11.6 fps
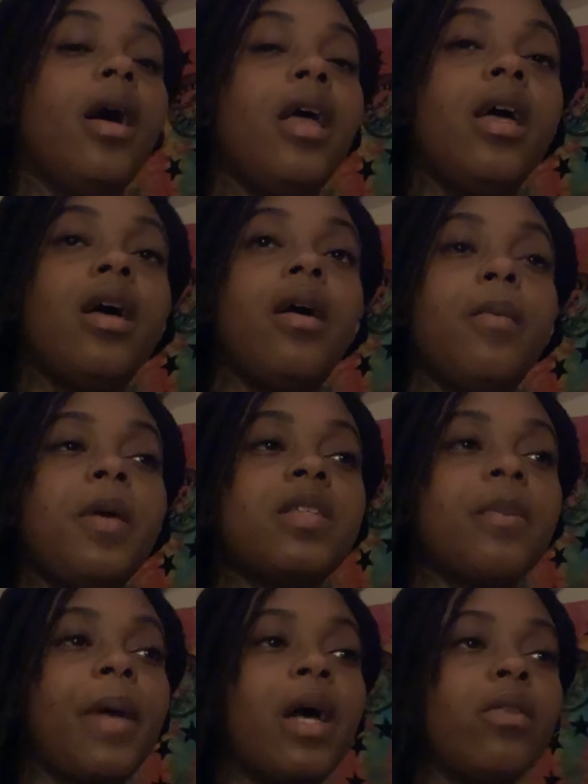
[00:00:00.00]
It's
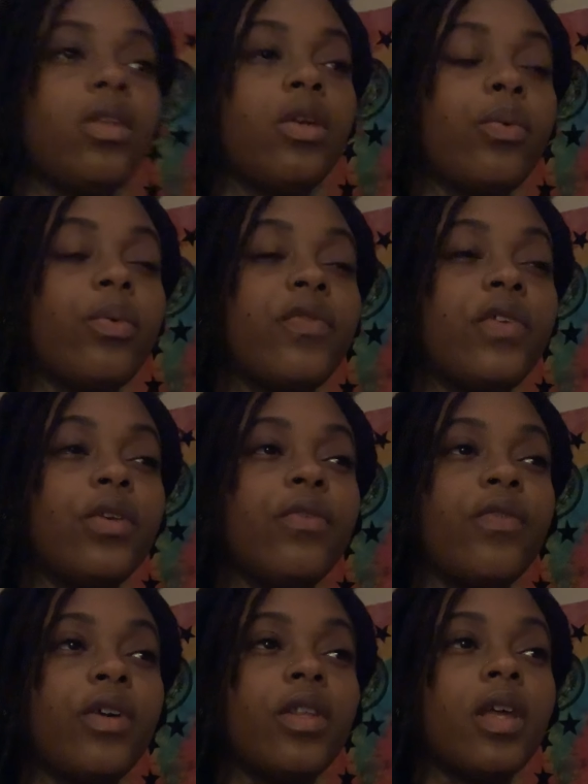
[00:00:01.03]
about the review
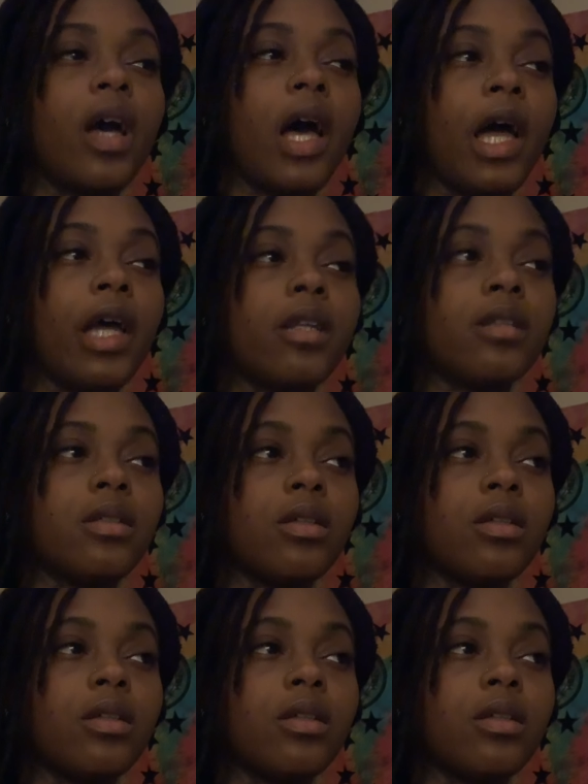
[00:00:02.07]
for the hot,